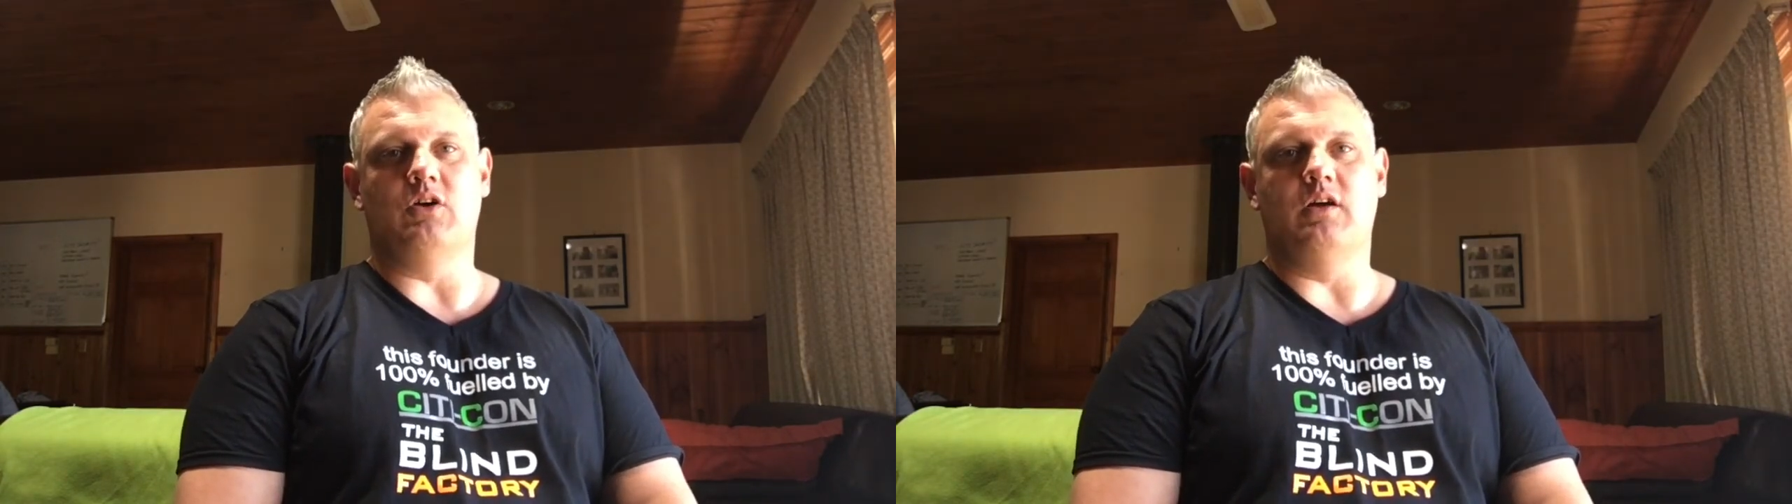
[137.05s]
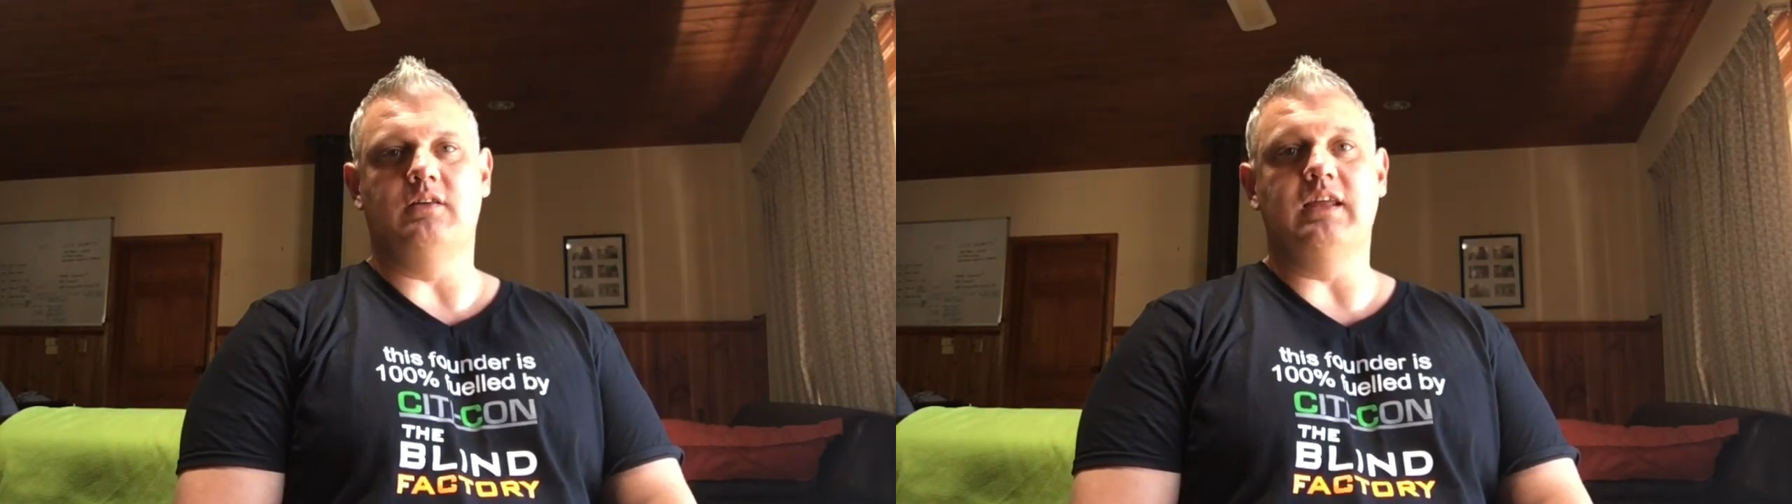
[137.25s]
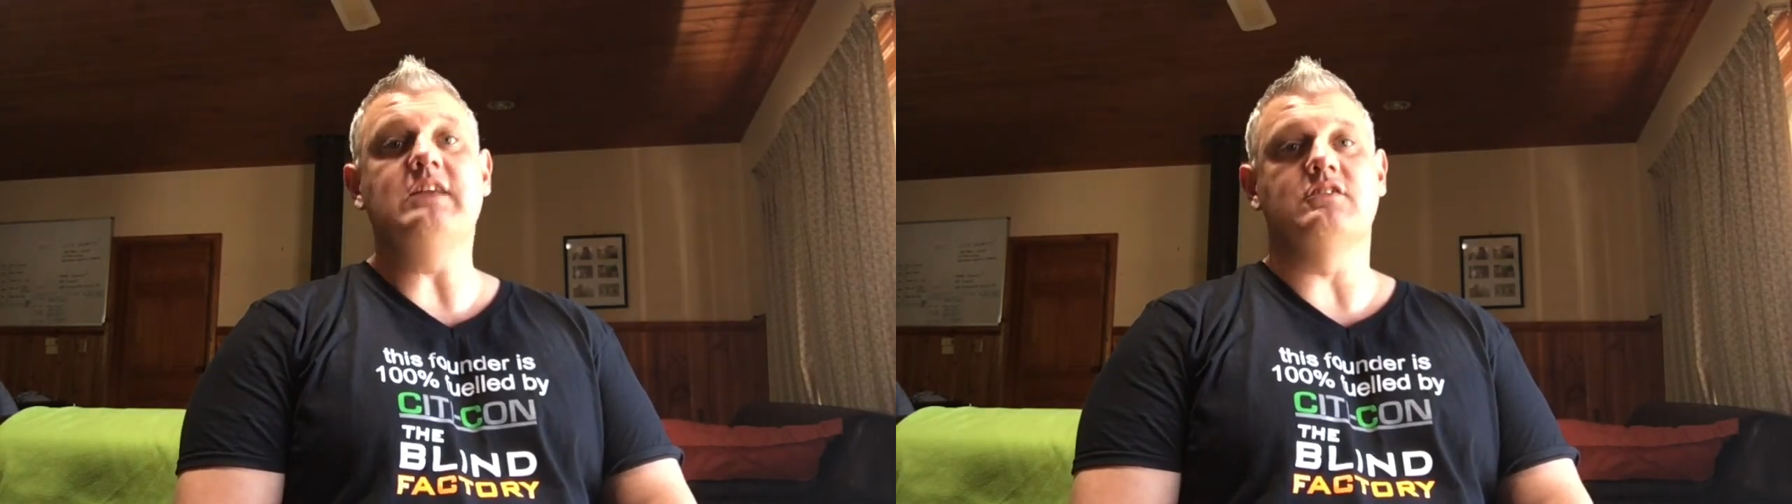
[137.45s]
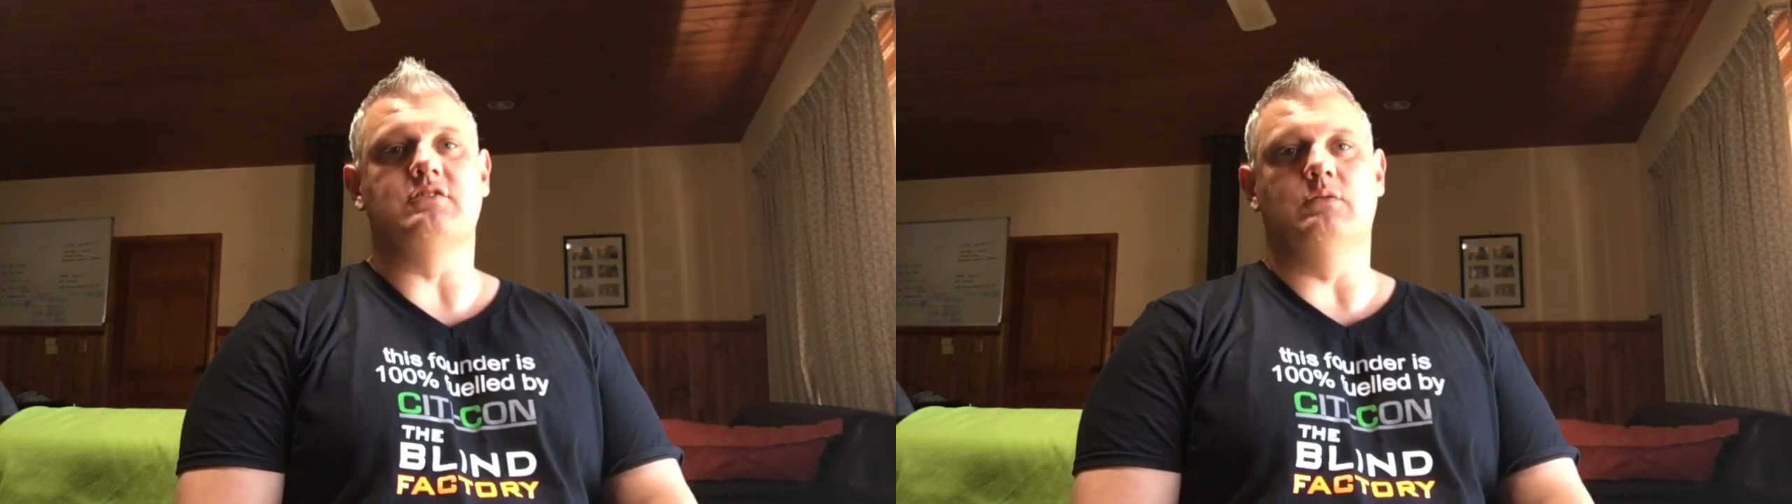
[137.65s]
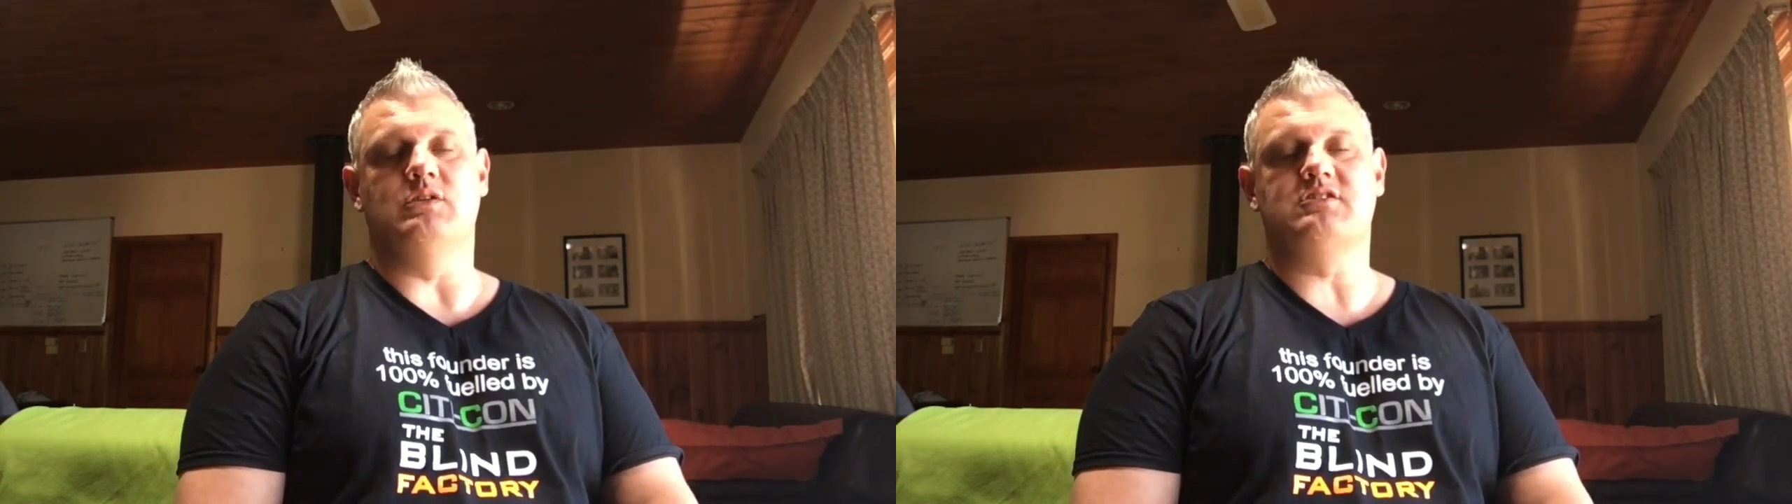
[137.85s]
I need to
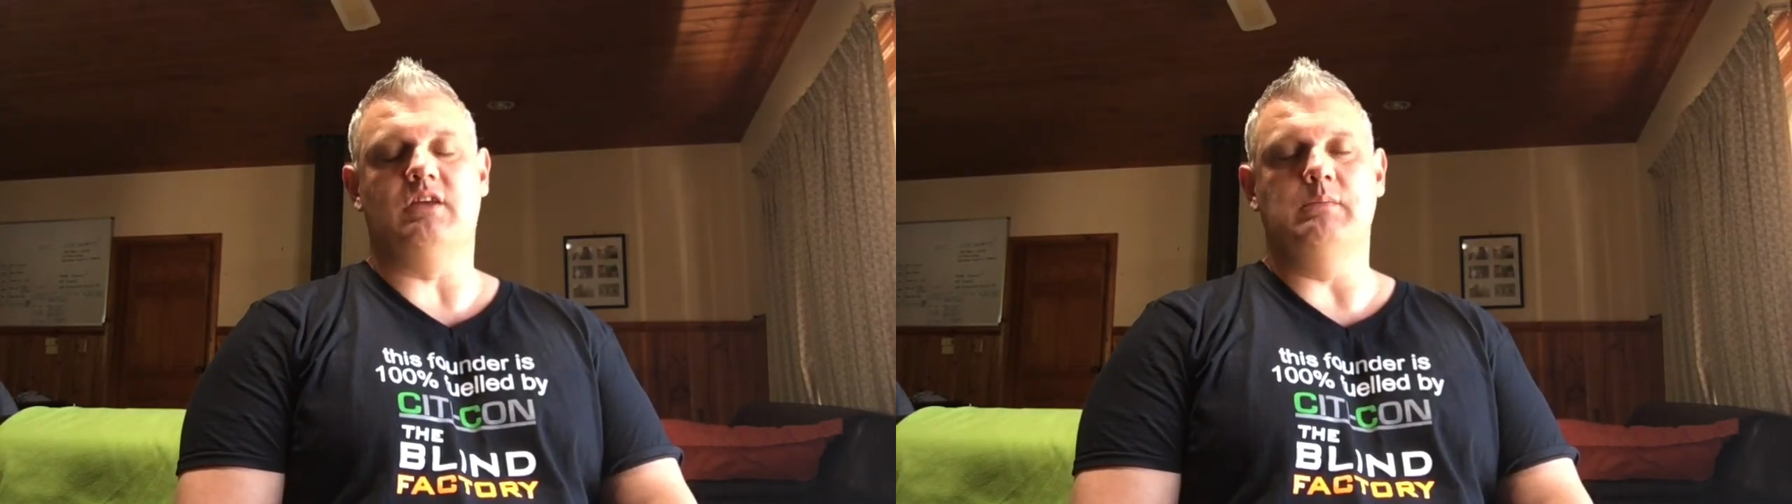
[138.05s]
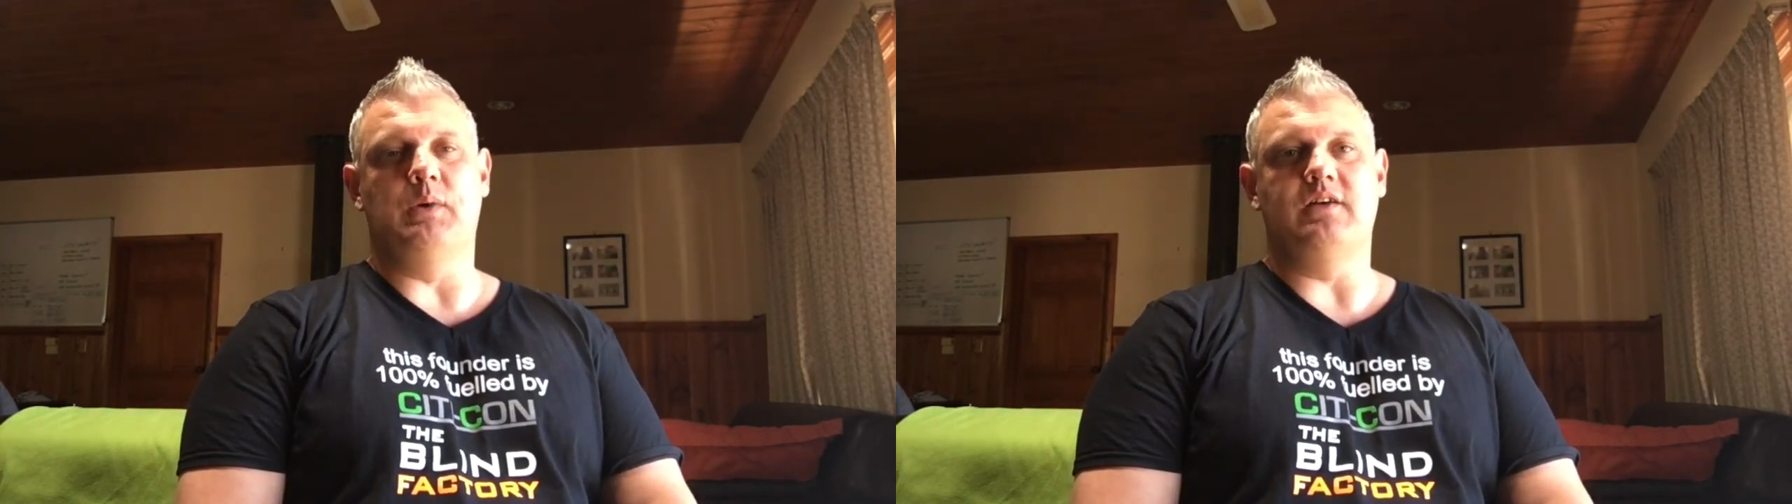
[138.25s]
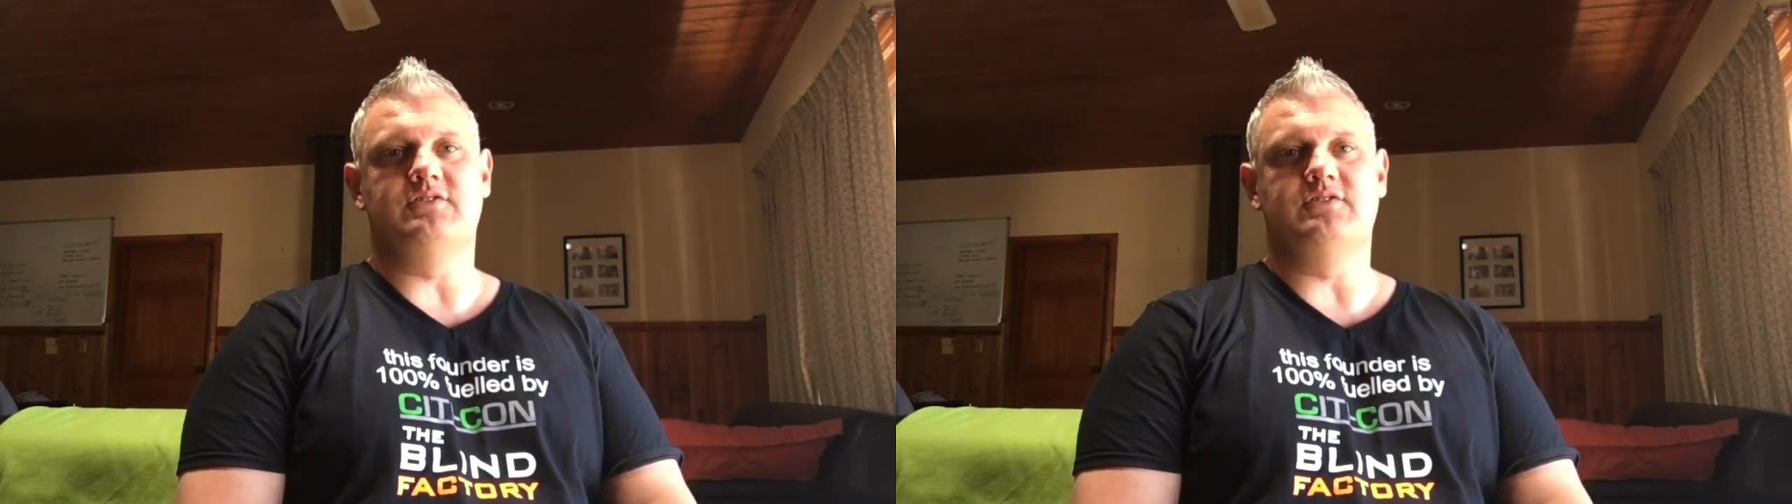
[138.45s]
do with Sleepbus.